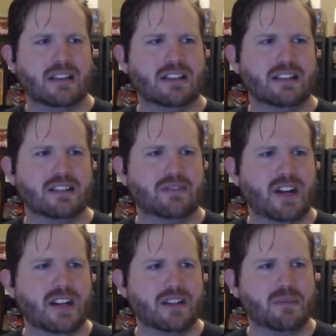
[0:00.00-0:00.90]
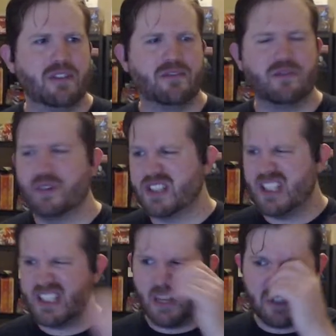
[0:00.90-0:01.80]
divided by 4. So
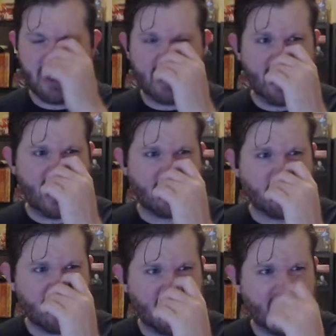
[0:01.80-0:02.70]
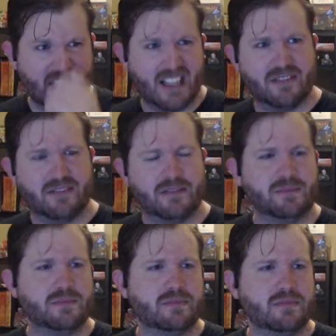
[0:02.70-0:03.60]
that's how many stacks we're gonna have.
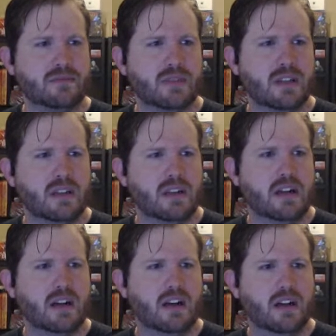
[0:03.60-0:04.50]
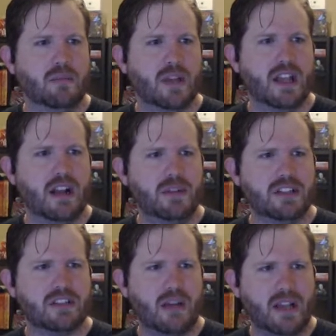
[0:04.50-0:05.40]
And
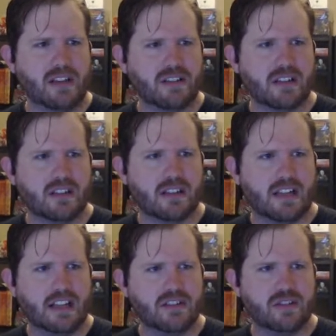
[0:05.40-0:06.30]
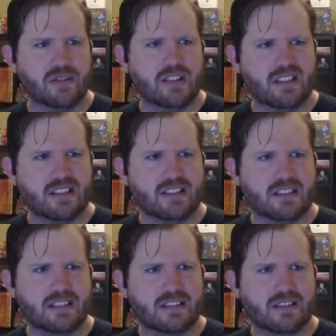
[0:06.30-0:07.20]
I'm actually gonna, can I do this in
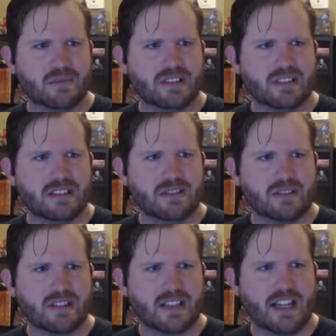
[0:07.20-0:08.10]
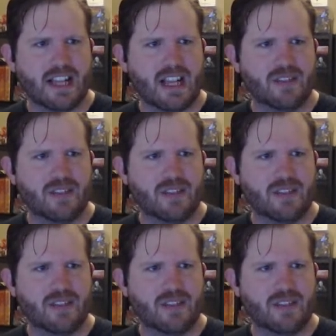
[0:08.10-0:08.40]
C#? This is an interesting, can I have an